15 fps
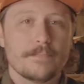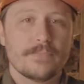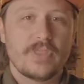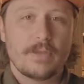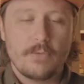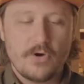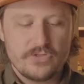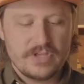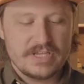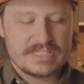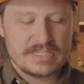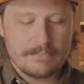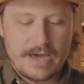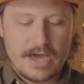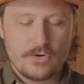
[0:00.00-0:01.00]
They both need
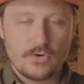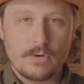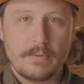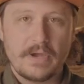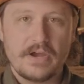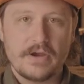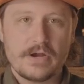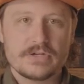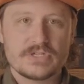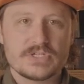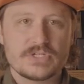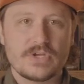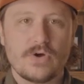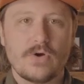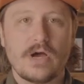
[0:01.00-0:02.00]
some minor repairs,
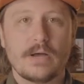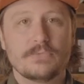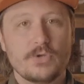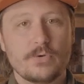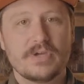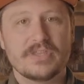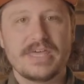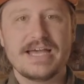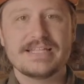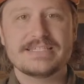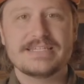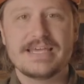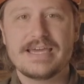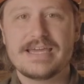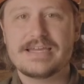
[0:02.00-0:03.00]
so I'm doing that
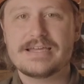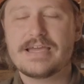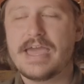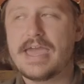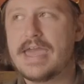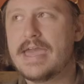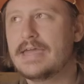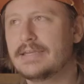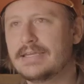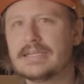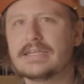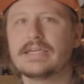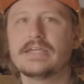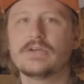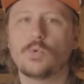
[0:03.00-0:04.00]
today and
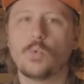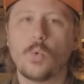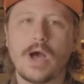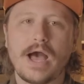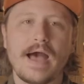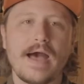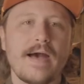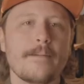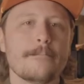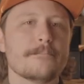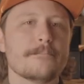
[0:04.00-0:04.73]
getting into why